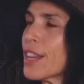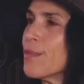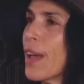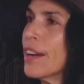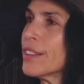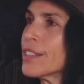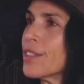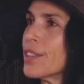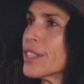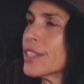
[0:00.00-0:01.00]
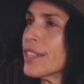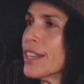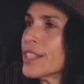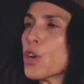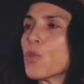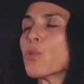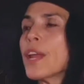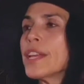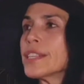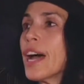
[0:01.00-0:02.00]
us come out. So it's a
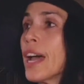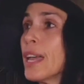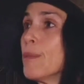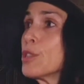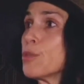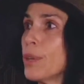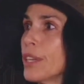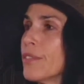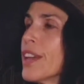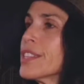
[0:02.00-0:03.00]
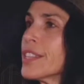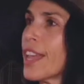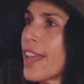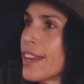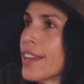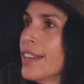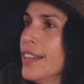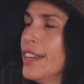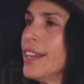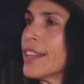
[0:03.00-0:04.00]
great time to be
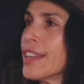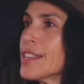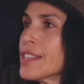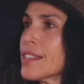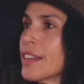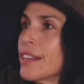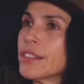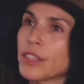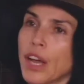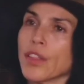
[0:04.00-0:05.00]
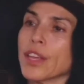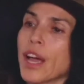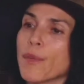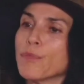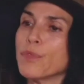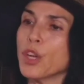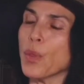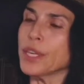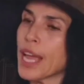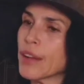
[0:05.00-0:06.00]
investigating this. On
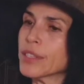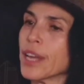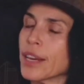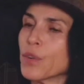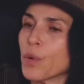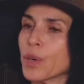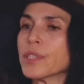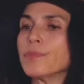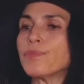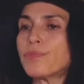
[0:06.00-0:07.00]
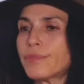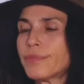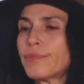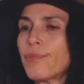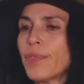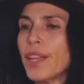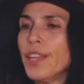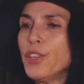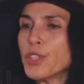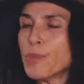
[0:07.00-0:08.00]
the downside, of course,
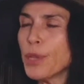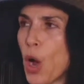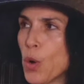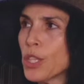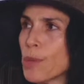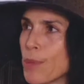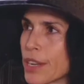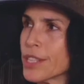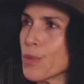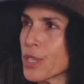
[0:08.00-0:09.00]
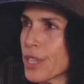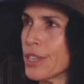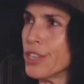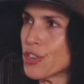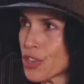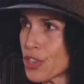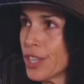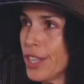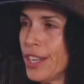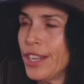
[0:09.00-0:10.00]
it used to be only because it was a
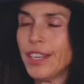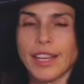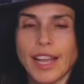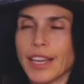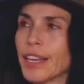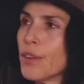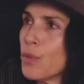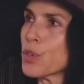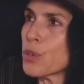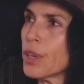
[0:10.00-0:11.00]
niche, and